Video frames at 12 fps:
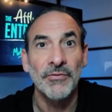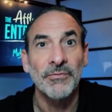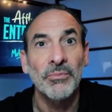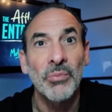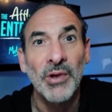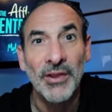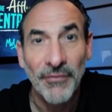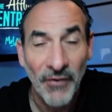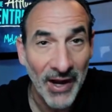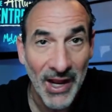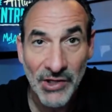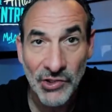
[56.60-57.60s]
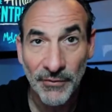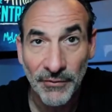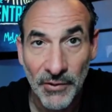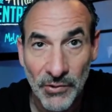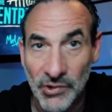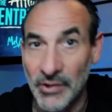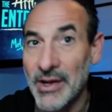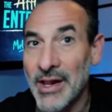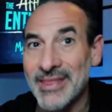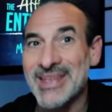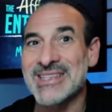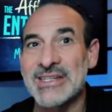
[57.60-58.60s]
with a financial future
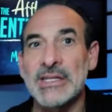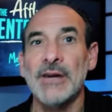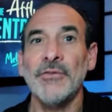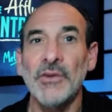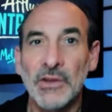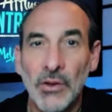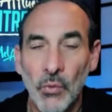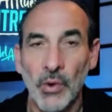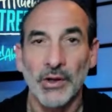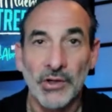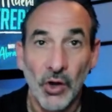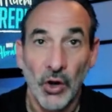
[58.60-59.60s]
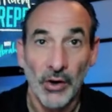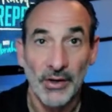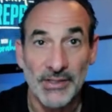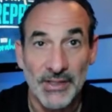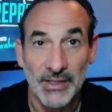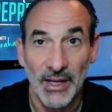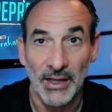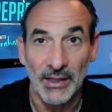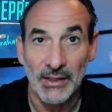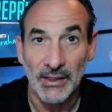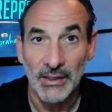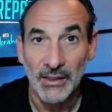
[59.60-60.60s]
that's different than where you are today,
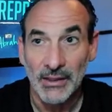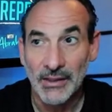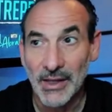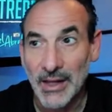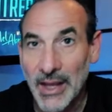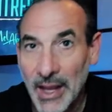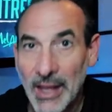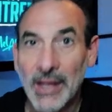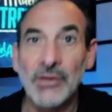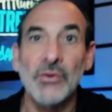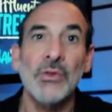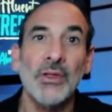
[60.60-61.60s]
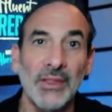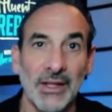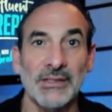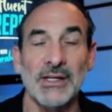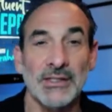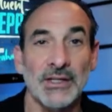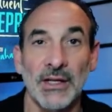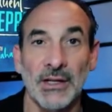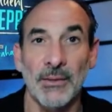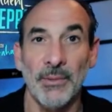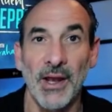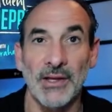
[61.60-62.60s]
you can't do the things that you did in
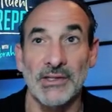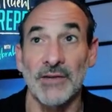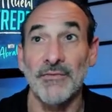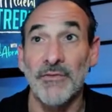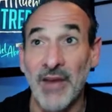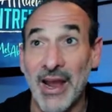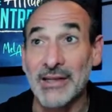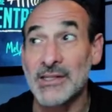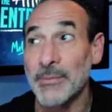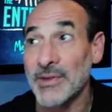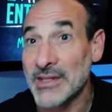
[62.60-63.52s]
the past. In fact, some of the